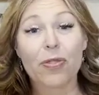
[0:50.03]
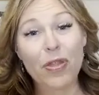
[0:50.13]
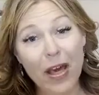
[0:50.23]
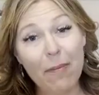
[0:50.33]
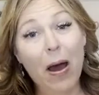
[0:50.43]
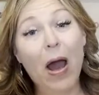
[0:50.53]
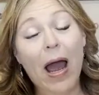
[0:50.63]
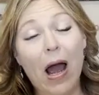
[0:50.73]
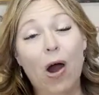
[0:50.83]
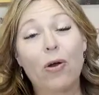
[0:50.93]
Think about
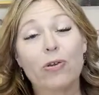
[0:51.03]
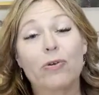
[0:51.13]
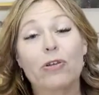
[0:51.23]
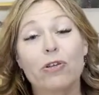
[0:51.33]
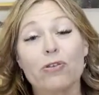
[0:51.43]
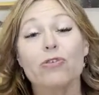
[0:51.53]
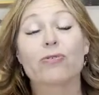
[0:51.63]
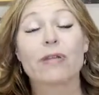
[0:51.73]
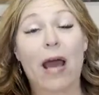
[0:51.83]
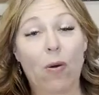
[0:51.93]
how you can use your
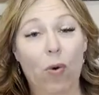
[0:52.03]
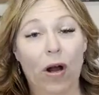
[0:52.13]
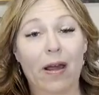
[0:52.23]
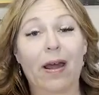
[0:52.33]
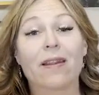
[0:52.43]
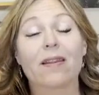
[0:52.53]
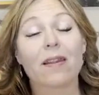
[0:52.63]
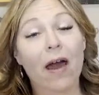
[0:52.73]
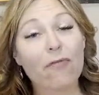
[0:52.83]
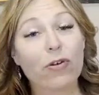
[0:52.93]
network and
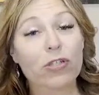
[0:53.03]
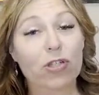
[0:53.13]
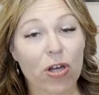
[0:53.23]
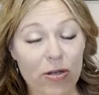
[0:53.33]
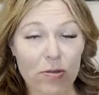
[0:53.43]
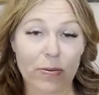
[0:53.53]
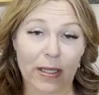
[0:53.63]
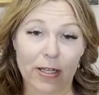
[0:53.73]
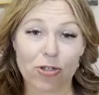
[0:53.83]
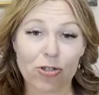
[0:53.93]
leverage those
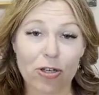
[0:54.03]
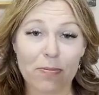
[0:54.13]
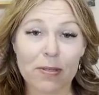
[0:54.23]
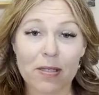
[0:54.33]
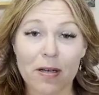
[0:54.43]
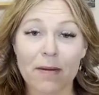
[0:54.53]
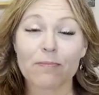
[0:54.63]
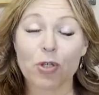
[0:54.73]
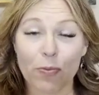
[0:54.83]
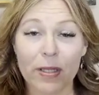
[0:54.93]
relationships
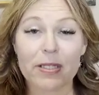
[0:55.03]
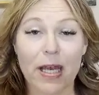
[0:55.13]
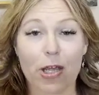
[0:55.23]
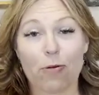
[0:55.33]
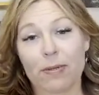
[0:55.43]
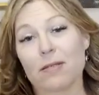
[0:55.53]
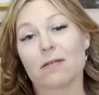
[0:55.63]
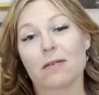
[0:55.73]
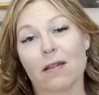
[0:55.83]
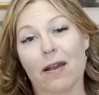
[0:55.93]
to really take your business
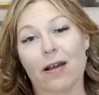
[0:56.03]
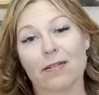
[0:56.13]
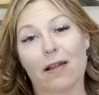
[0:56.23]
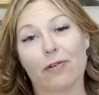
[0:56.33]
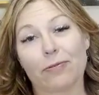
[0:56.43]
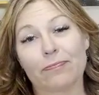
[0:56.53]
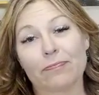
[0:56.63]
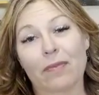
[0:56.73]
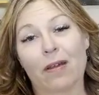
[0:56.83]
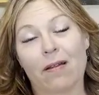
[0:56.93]
to the next level.
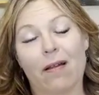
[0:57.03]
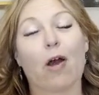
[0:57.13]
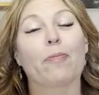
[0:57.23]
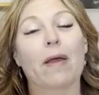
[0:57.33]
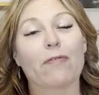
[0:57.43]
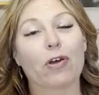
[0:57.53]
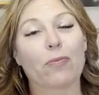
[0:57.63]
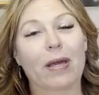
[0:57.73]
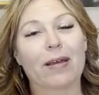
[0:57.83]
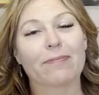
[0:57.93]
Hope you have a good
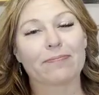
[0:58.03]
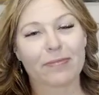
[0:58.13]
week.